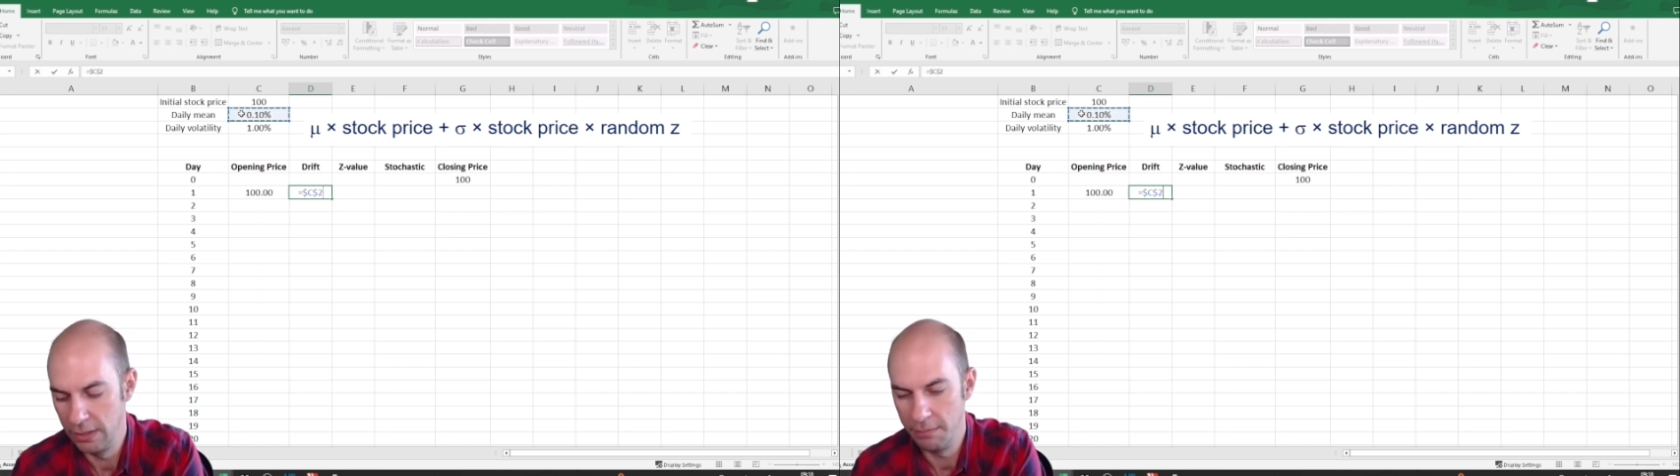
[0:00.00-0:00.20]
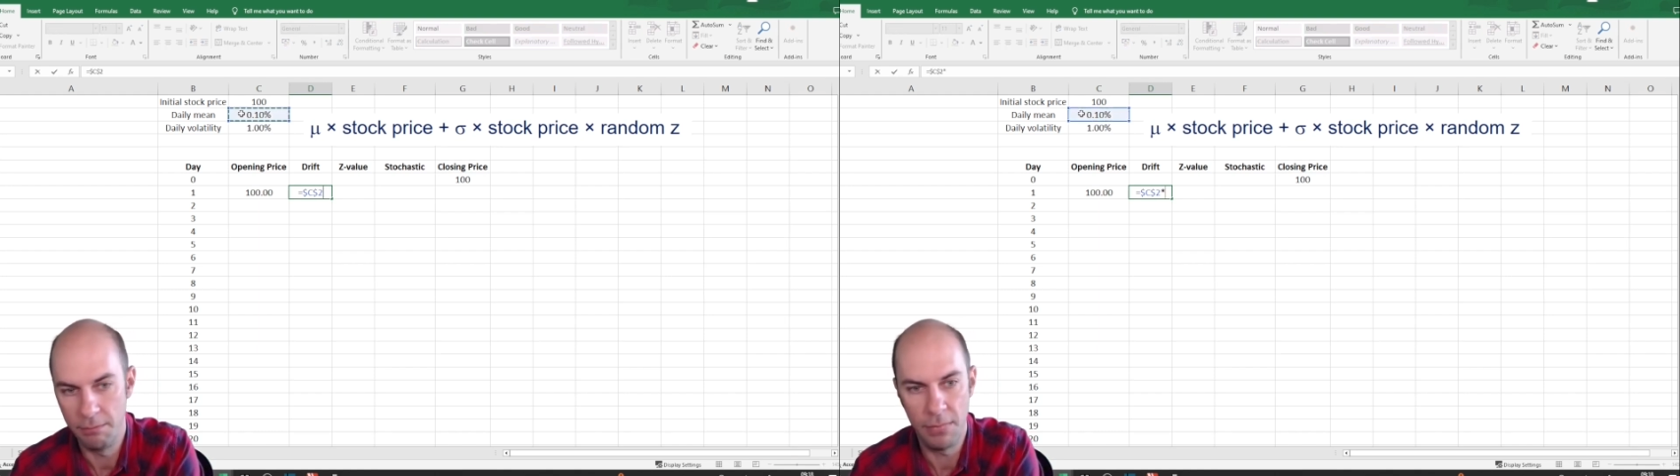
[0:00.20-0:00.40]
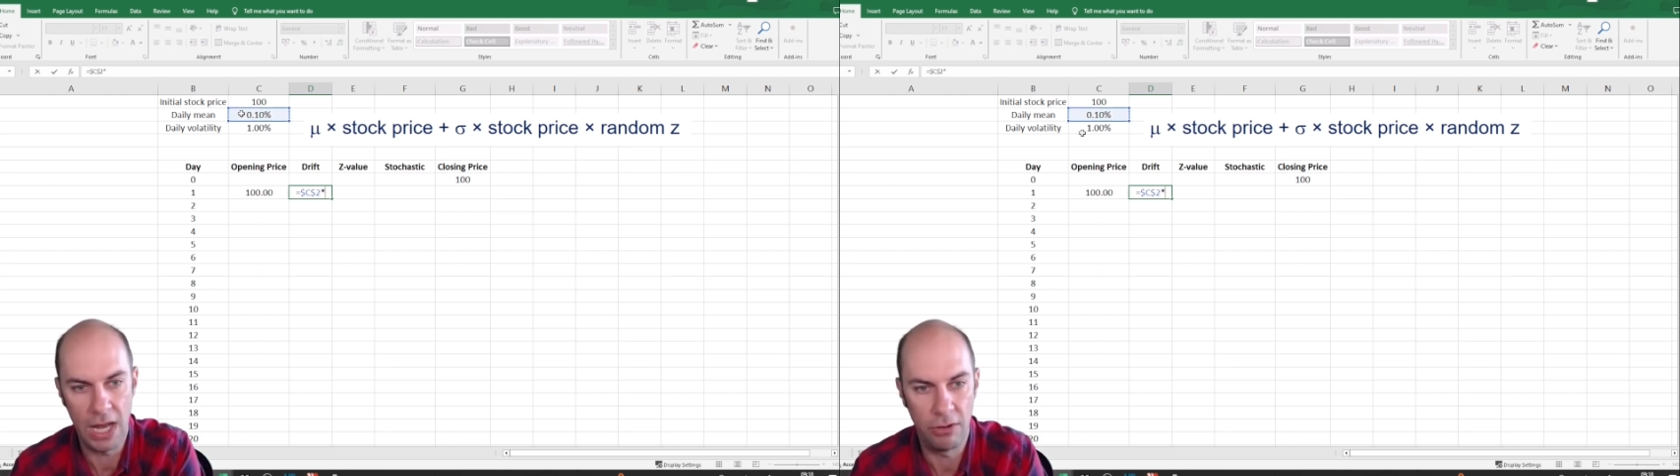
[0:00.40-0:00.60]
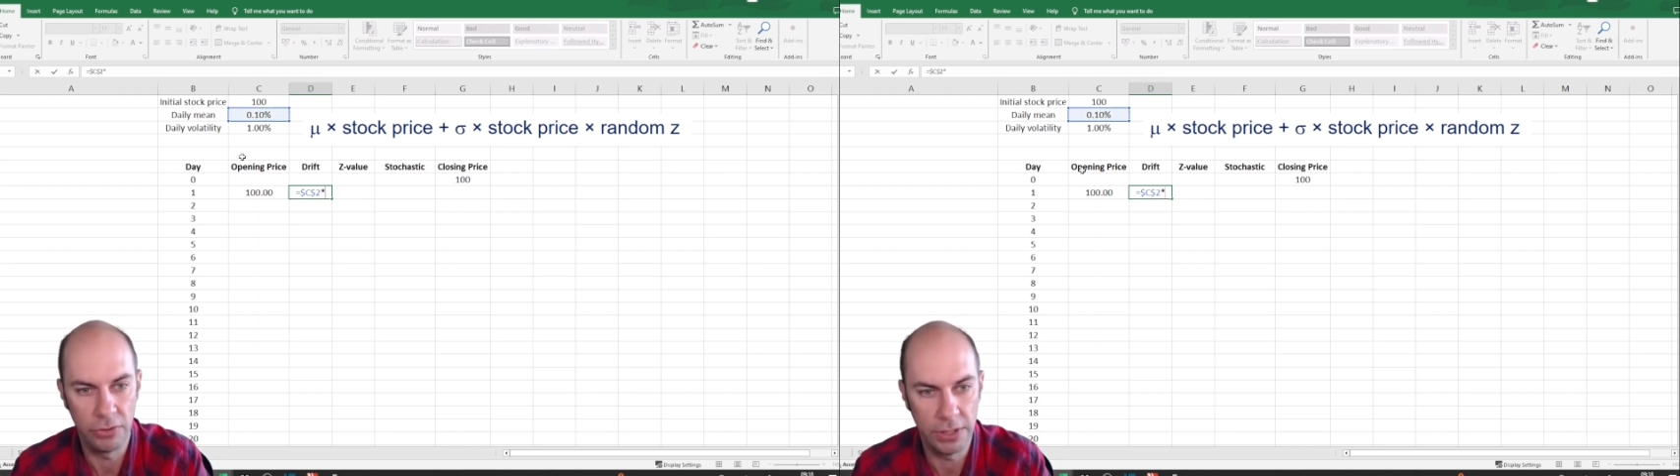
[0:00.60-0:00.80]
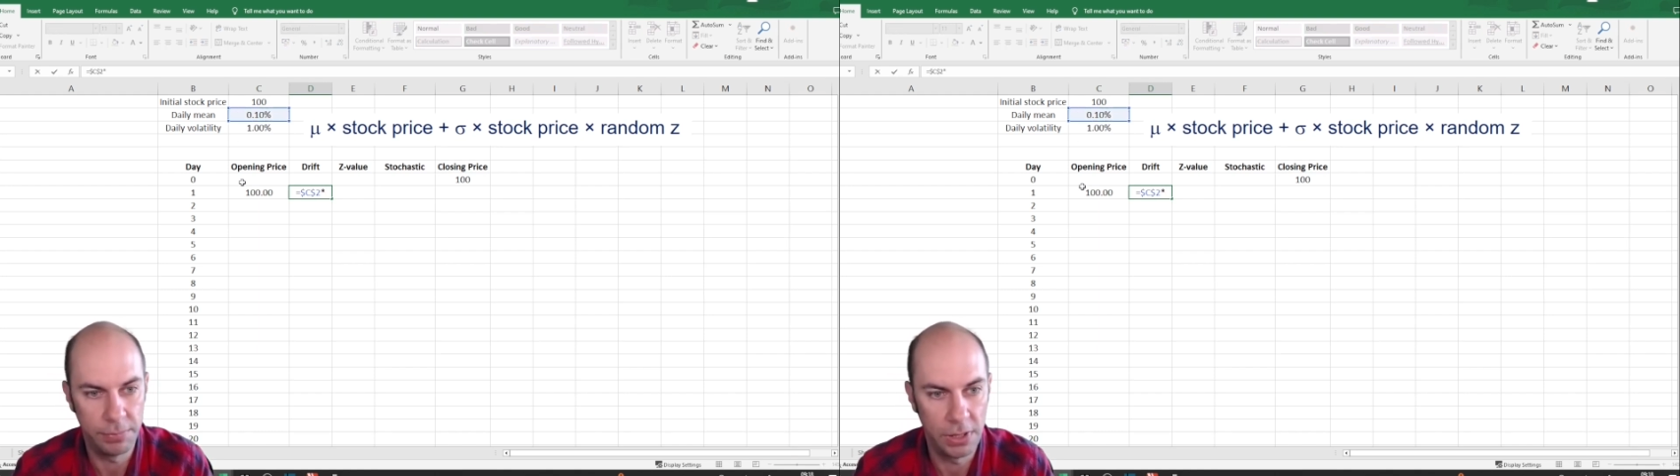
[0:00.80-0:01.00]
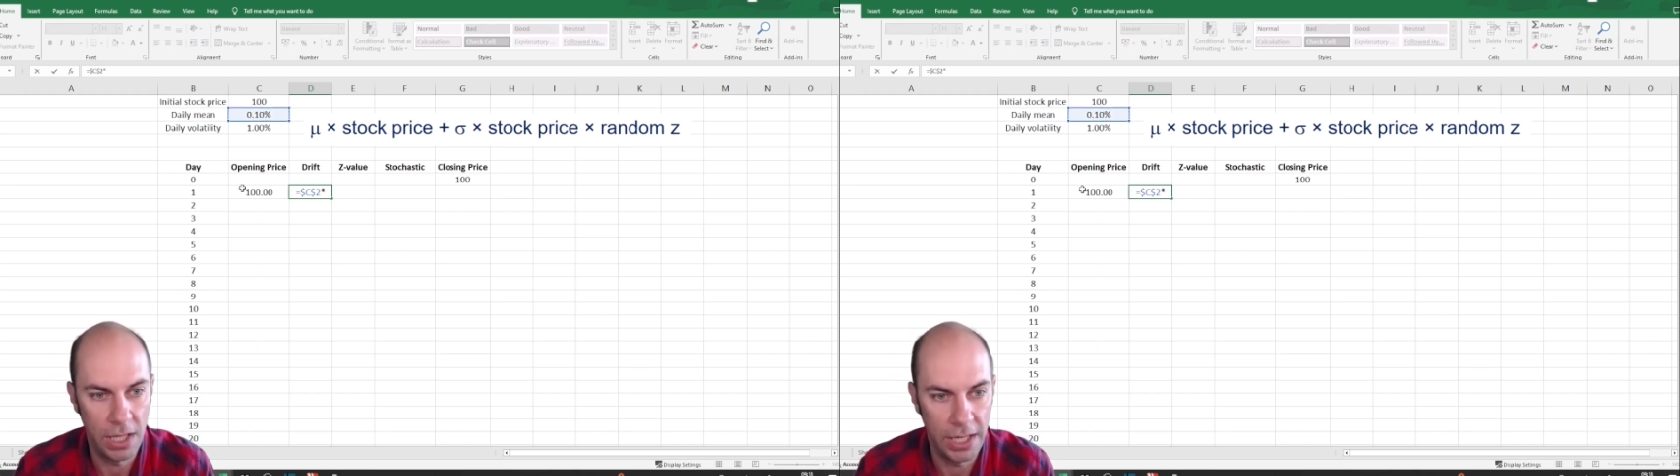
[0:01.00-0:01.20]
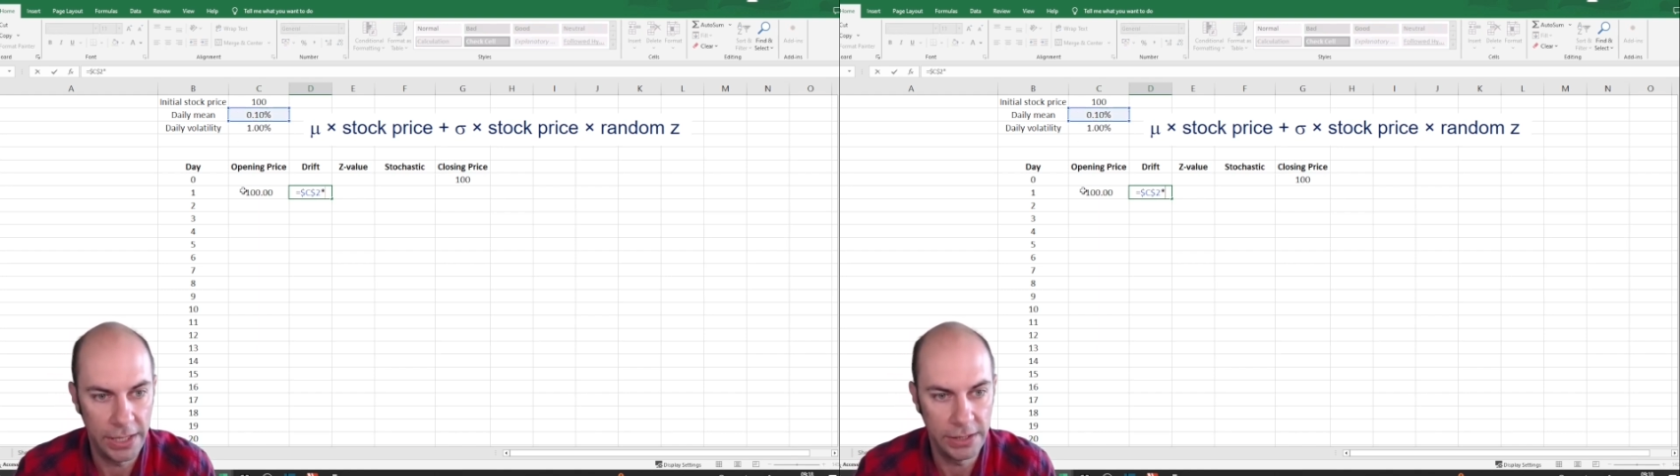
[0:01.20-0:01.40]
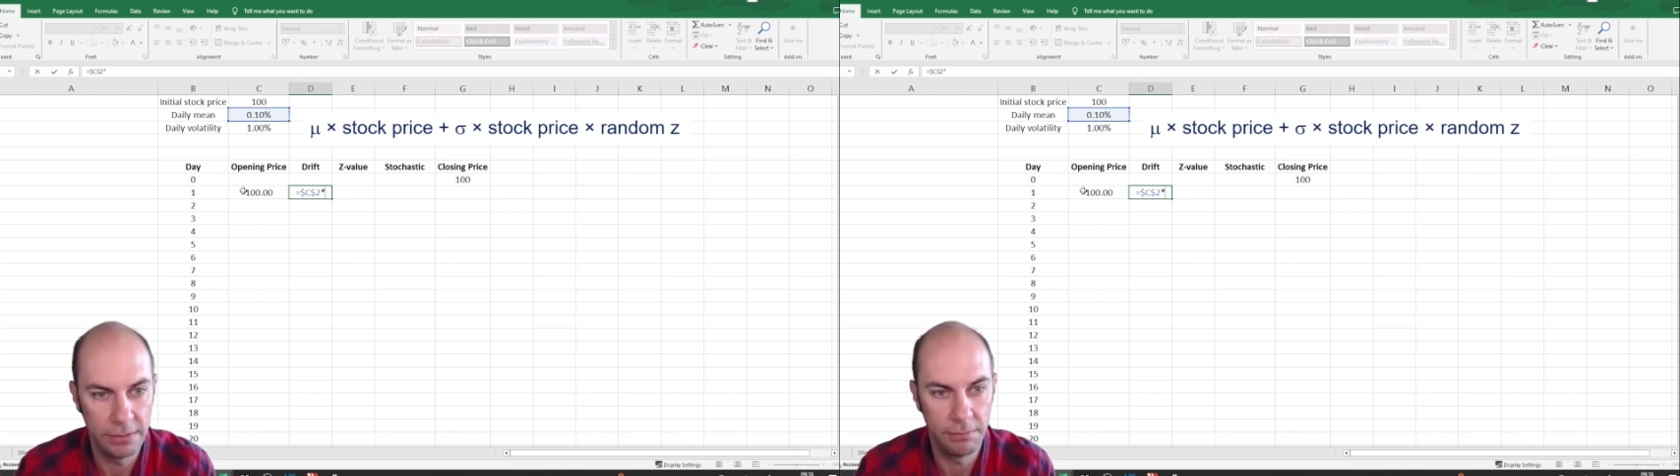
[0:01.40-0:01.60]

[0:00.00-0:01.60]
multiplied